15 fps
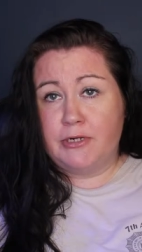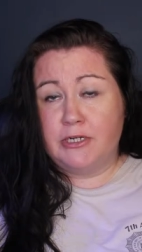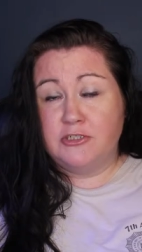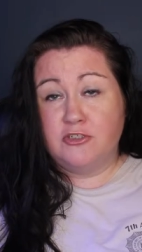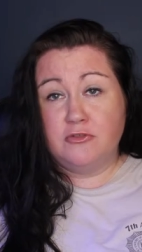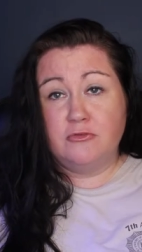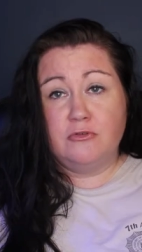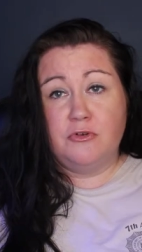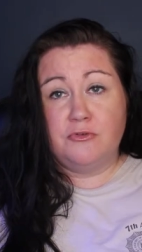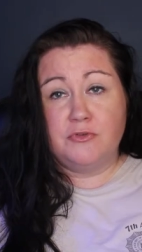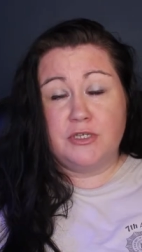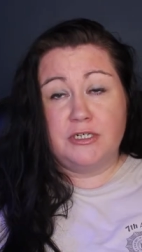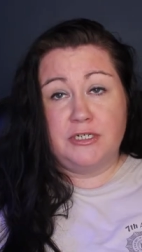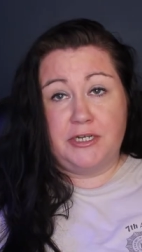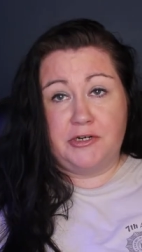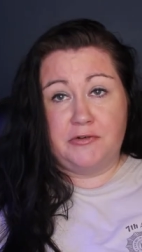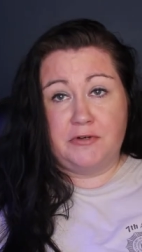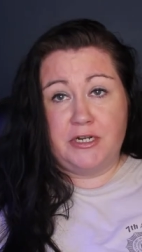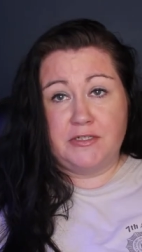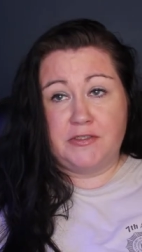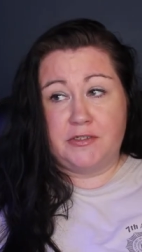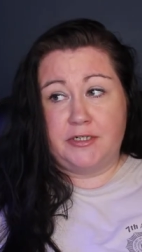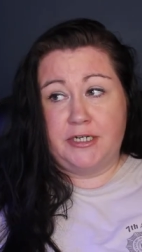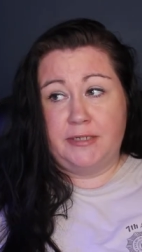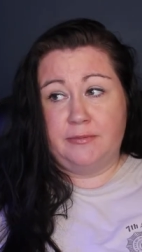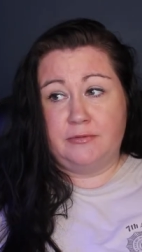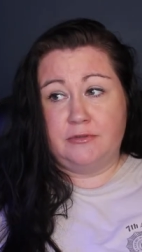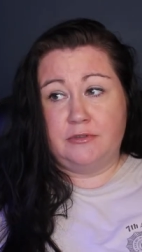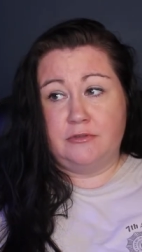but I do know that nerites are able